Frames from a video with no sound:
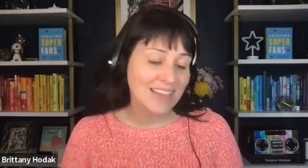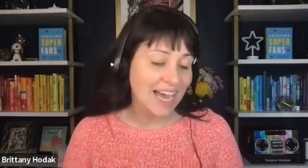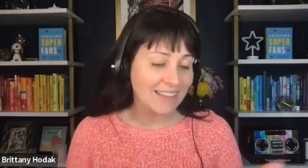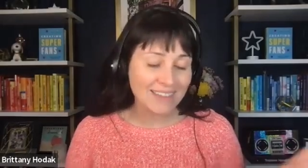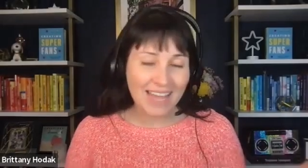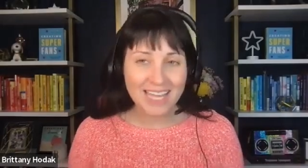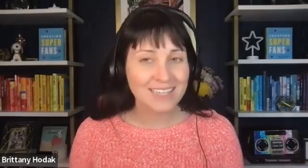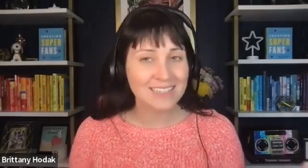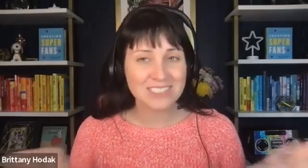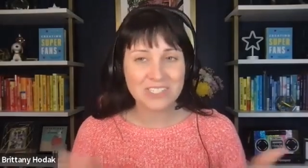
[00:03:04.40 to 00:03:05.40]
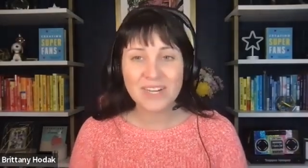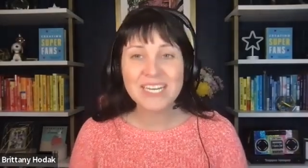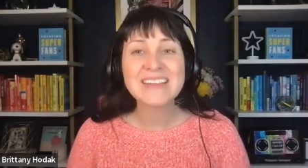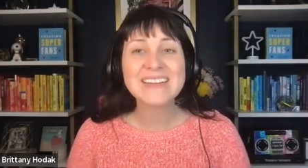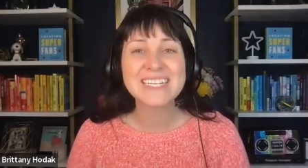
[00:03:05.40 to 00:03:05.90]
that led to
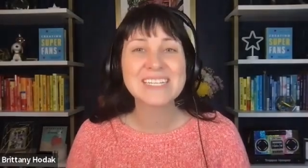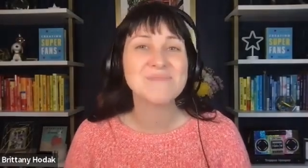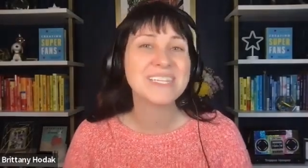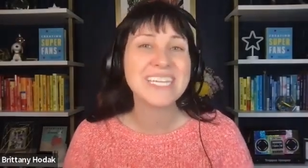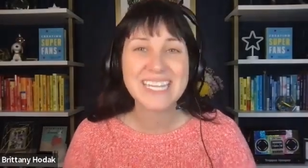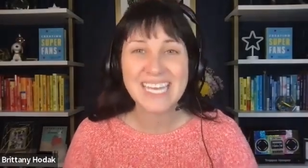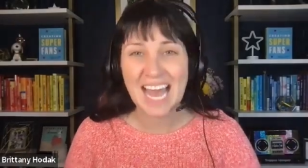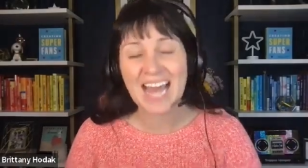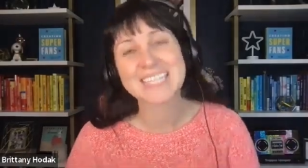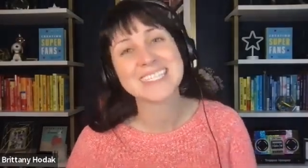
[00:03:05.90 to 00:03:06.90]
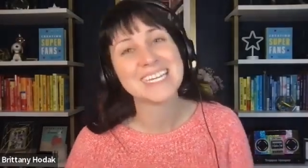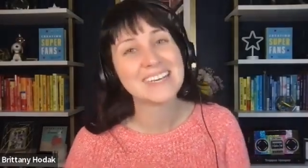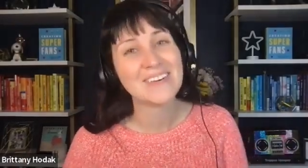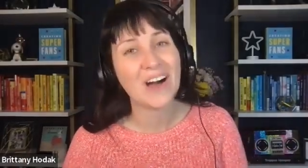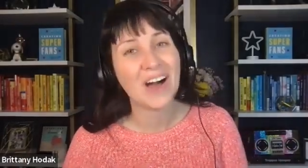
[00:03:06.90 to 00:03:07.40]
another completely
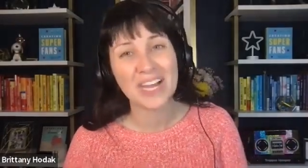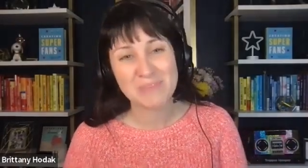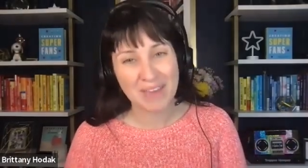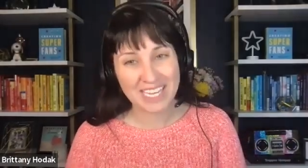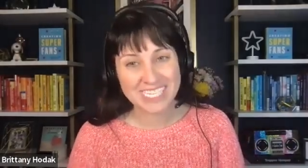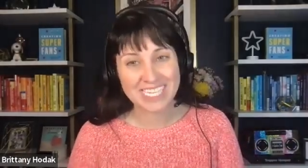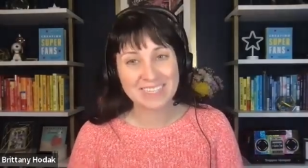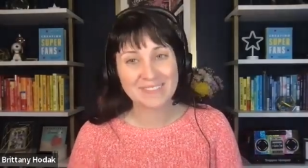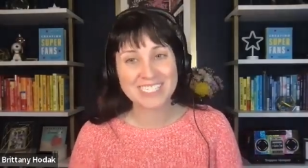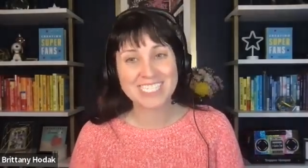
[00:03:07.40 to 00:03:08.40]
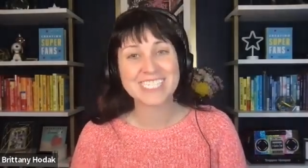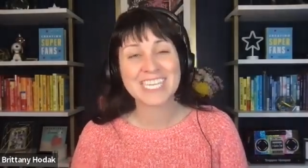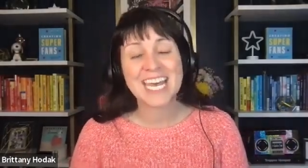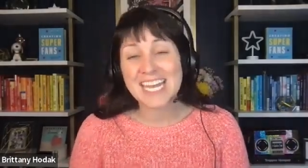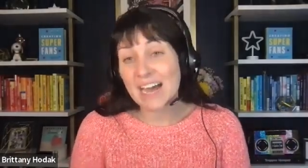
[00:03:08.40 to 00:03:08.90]
accidental occupation, which is
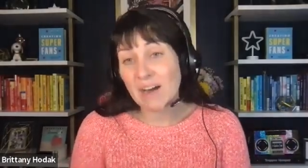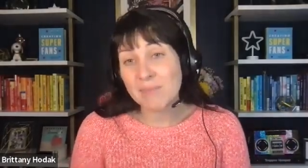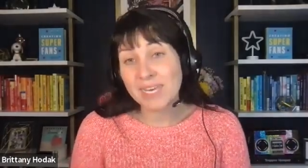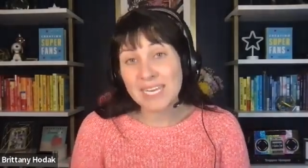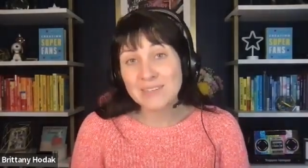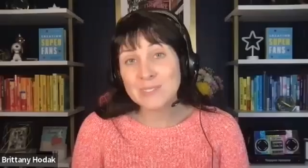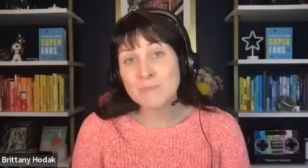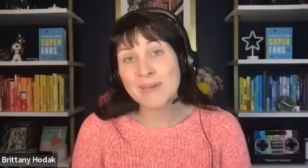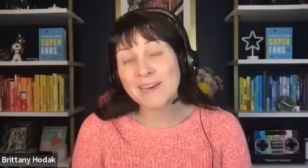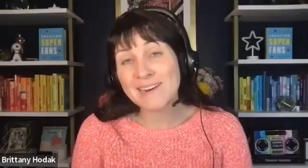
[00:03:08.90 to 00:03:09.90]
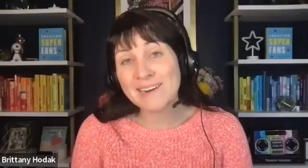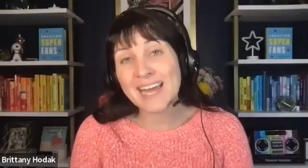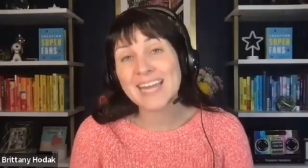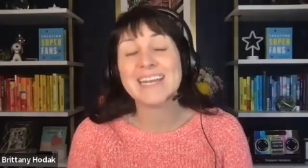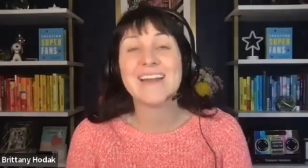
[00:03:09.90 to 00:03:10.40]
now I'm a keynote speaker
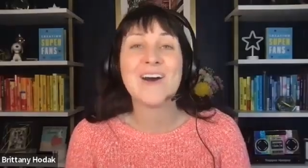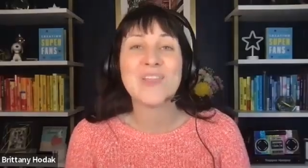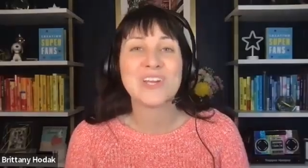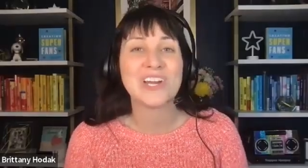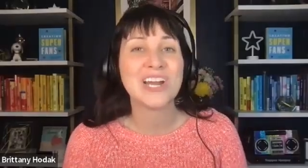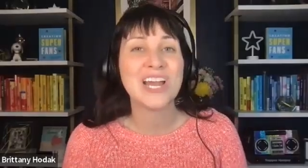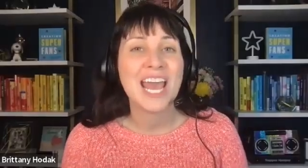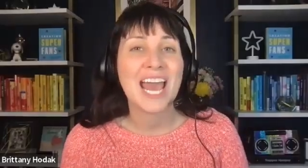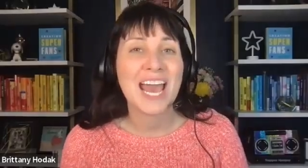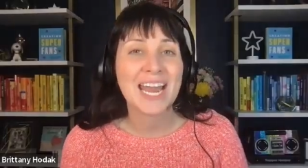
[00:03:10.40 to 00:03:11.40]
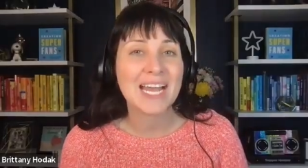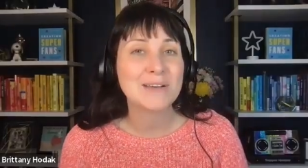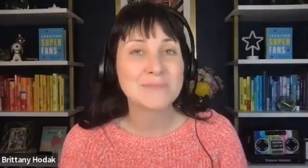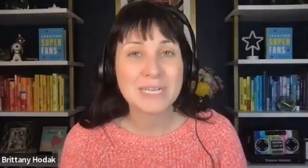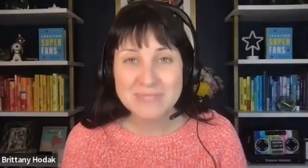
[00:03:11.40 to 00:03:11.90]
and an author, and I
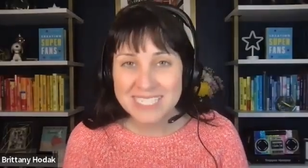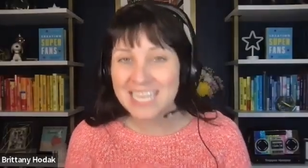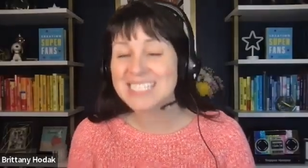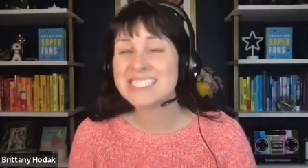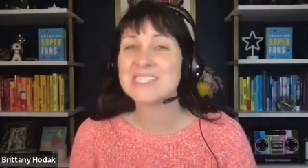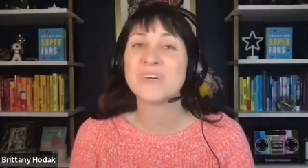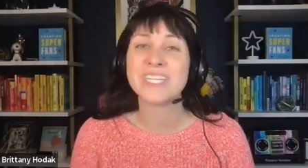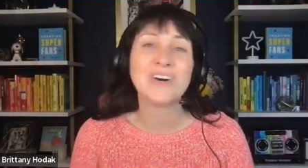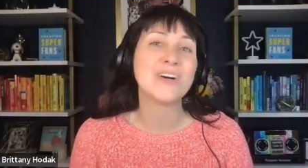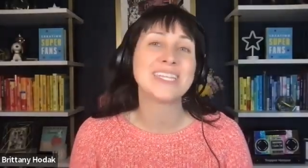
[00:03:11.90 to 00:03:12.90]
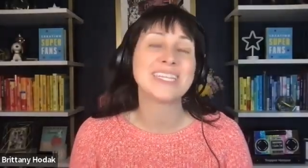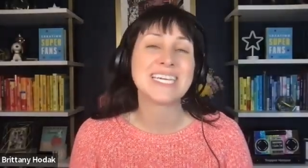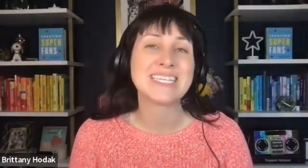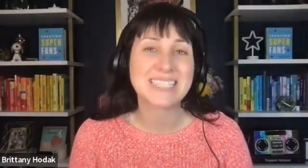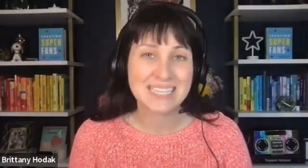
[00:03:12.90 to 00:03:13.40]
am obsessed with all
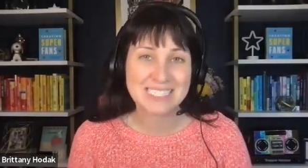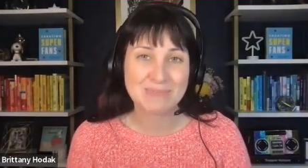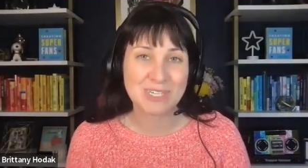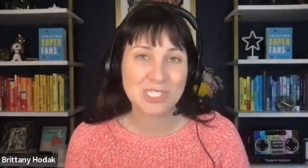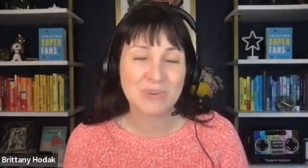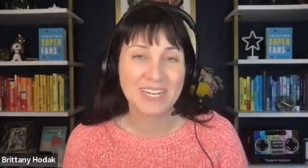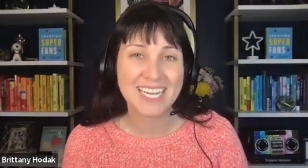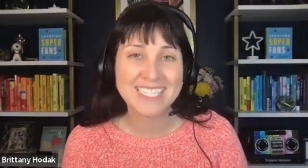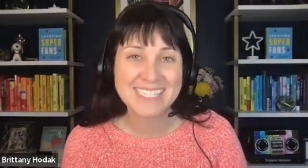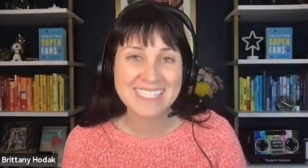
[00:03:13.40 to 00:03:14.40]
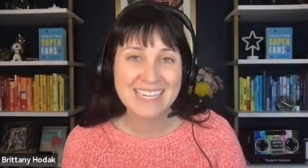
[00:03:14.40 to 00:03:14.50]
things customer experience.